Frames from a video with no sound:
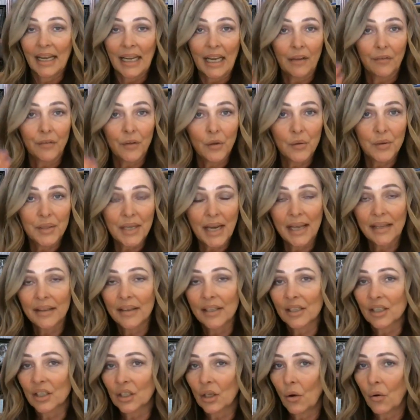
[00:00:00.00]
If you take
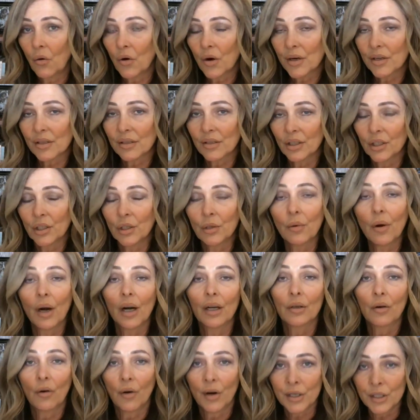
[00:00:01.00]
this course, you
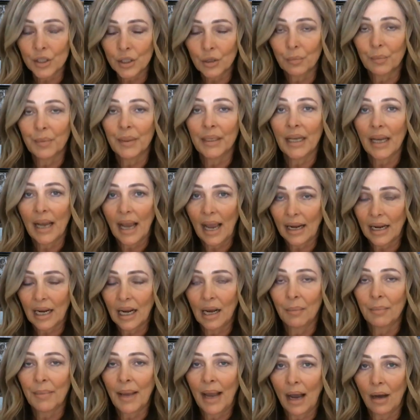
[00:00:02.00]
are going to be
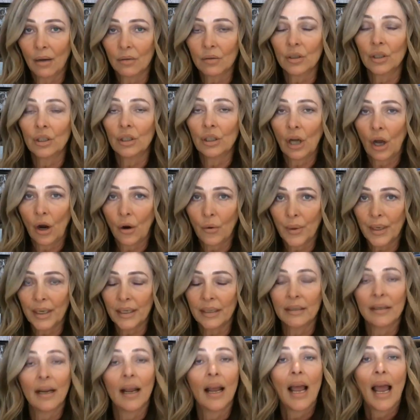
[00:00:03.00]
come out
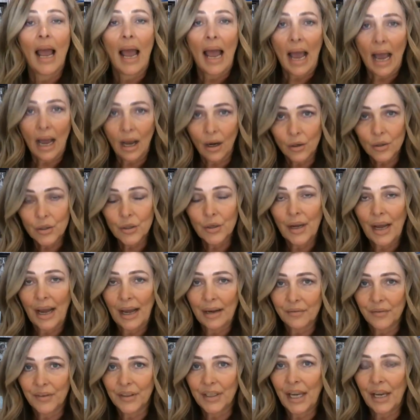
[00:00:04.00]
knowing how to
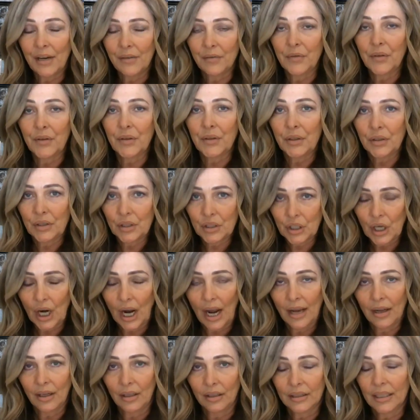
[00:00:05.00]
advocate for your
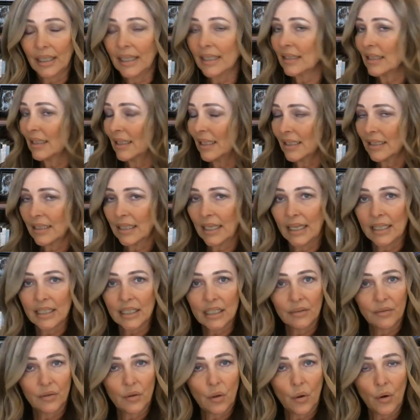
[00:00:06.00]
child. It's an
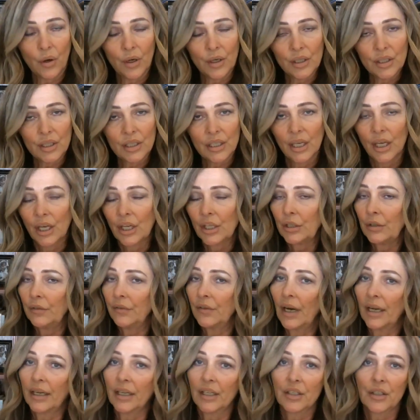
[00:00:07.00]
intensive course.
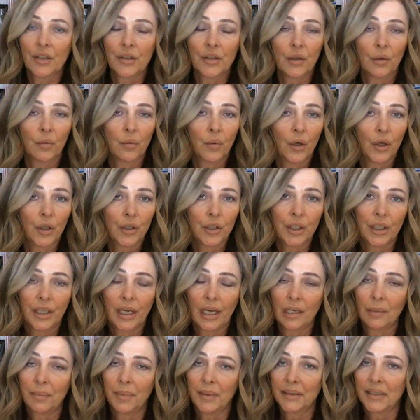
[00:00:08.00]
You've got to do the work. You
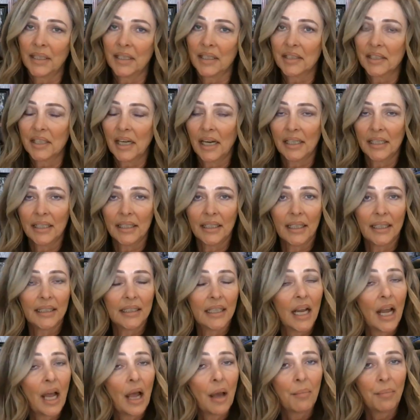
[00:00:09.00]
got to put the study
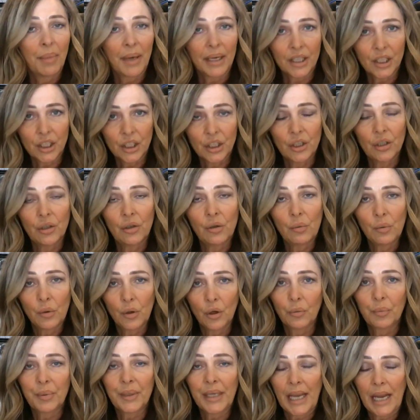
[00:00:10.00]
in, but you
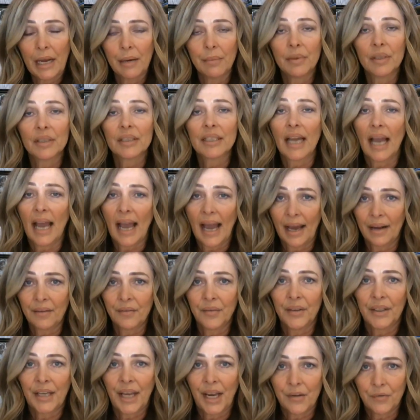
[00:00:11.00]
will be able to
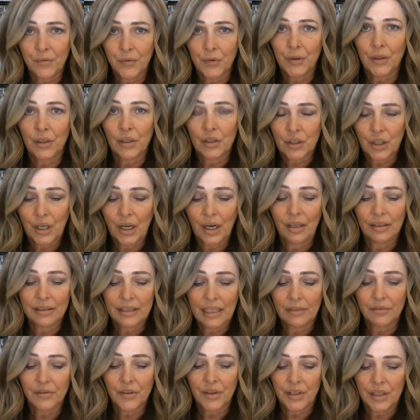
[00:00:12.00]
advocate for your child
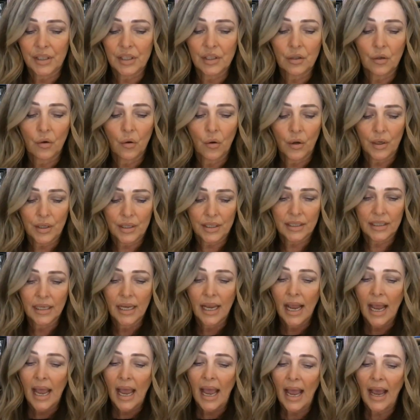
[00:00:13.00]
after this course.
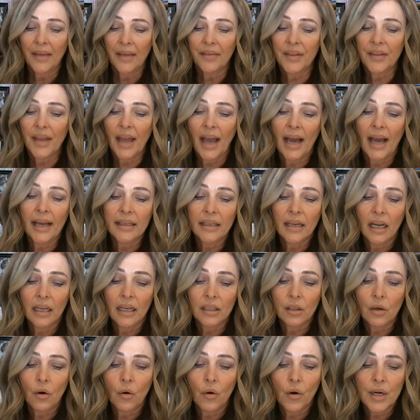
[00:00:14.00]
And that
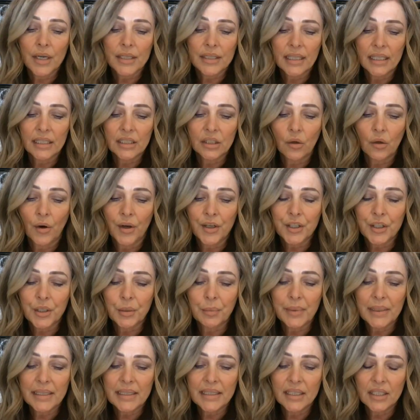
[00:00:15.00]
course is going
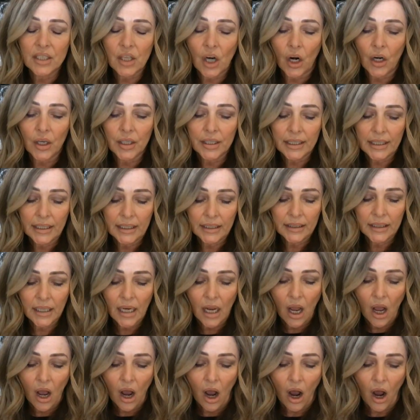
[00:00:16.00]
to be
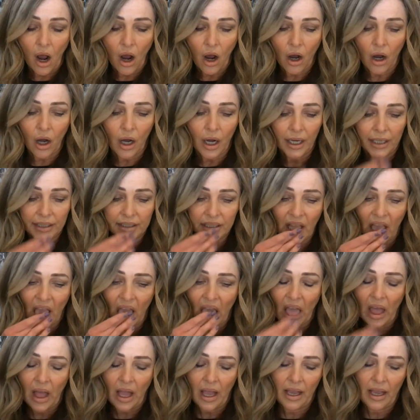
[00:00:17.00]
starting on